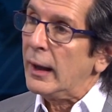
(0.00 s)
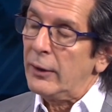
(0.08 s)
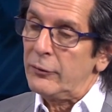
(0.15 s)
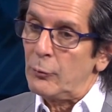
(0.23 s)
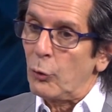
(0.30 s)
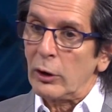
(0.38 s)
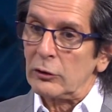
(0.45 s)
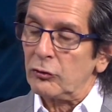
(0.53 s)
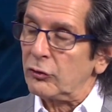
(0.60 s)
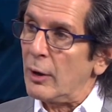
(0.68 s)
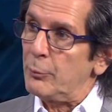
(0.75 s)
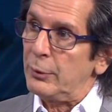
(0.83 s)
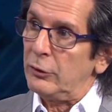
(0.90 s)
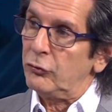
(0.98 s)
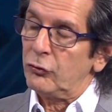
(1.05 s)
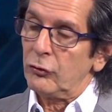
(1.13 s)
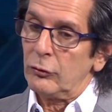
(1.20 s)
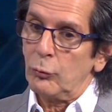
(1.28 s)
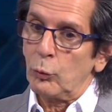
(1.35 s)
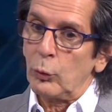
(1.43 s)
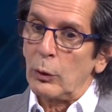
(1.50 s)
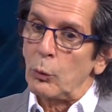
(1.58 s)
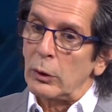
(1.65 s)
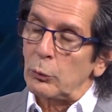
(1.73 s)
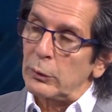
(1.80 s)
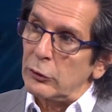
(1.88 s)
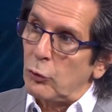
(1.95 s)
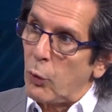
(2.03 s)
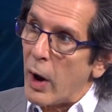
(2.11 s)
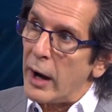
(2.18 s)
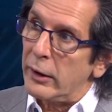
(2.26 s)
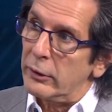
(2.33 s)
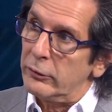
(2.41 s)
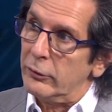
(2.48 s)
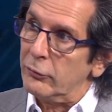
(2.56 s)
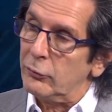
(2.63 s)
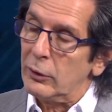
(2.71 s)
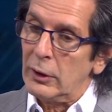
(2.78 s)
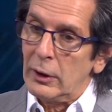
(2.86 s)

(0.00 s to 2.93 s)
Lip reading: And the mortgage companies will require you